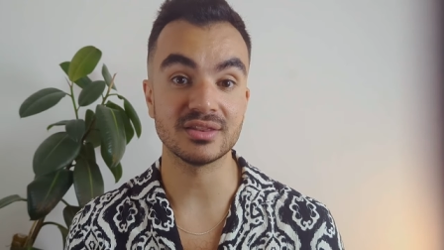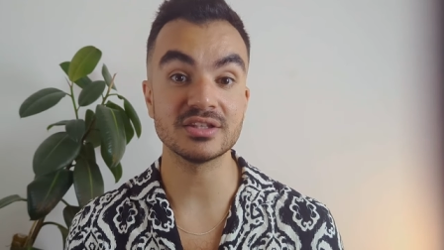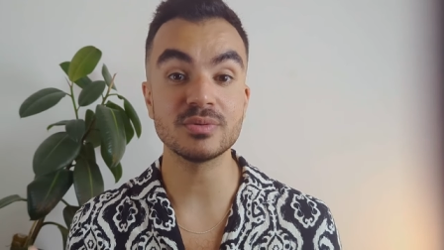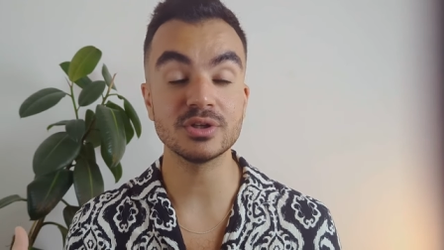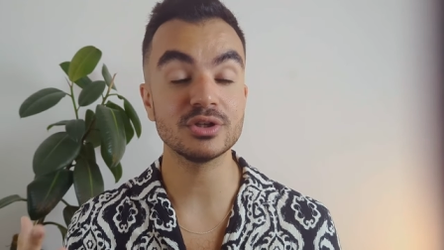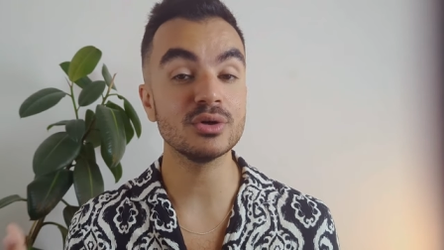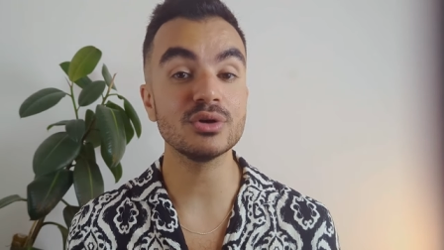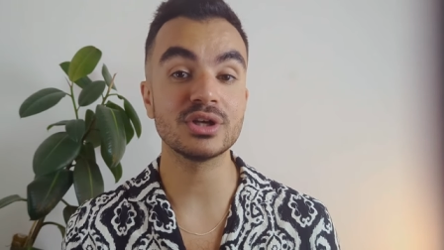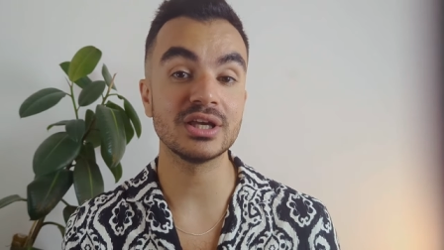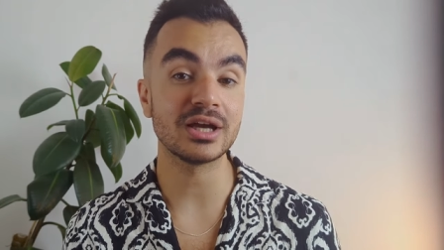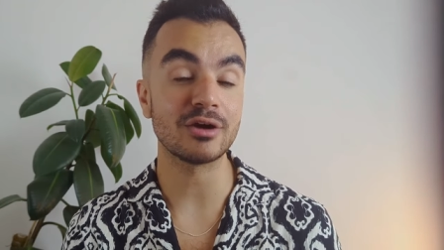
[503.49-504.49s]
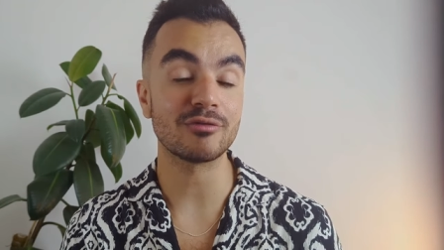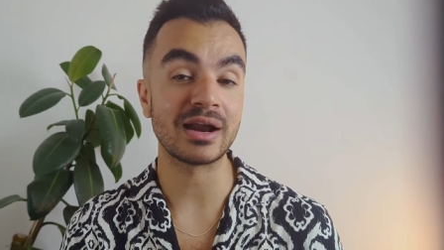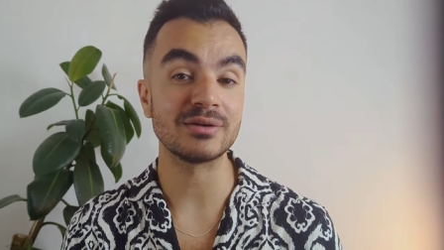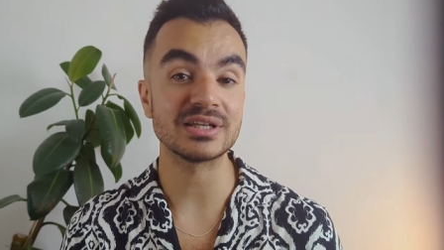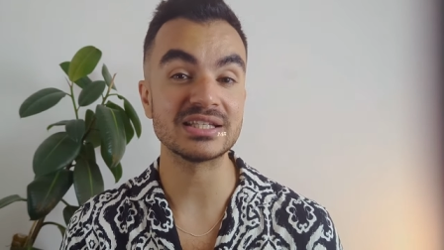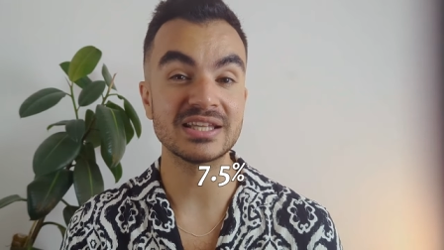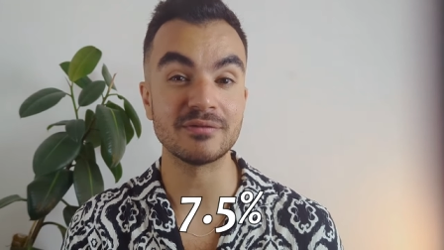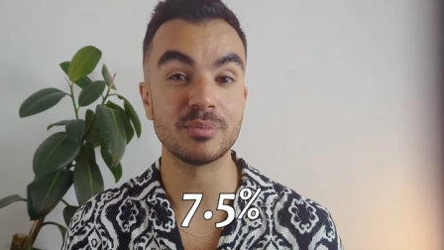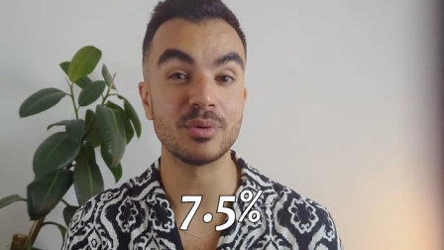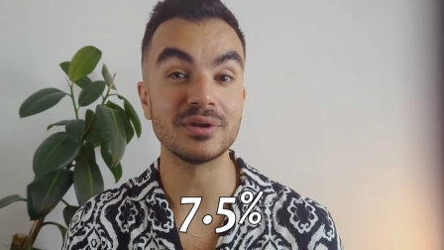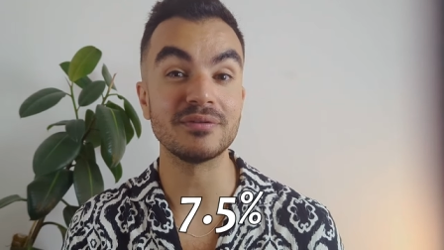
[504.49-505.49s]
This one, you're looking at around
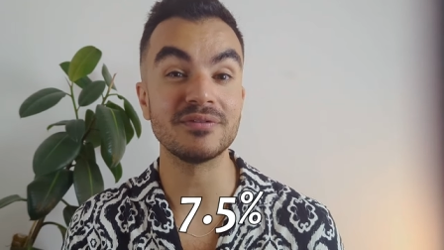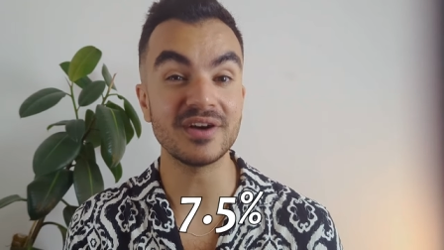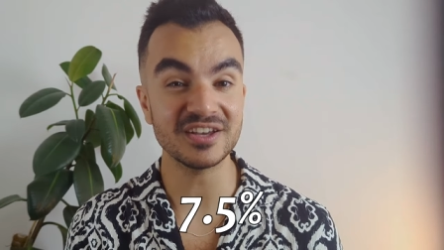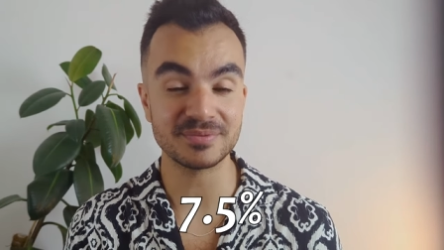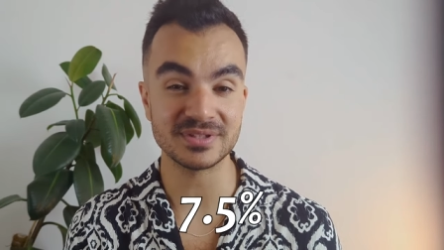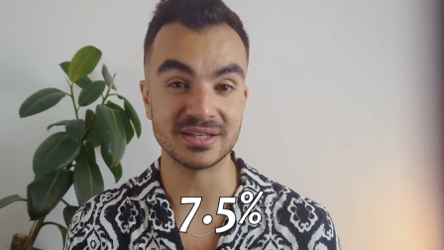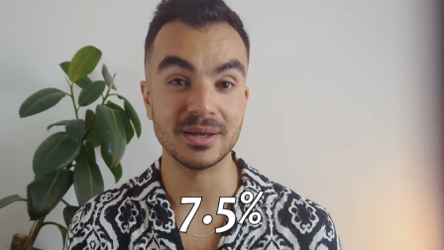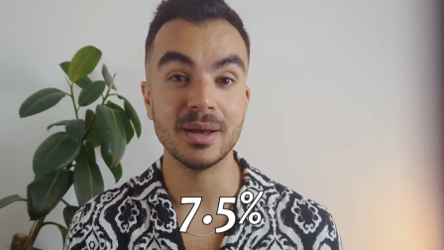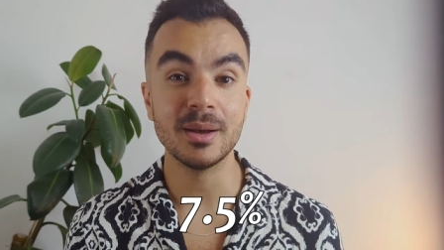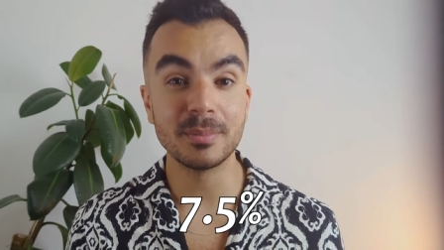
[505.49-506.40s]
7.5%,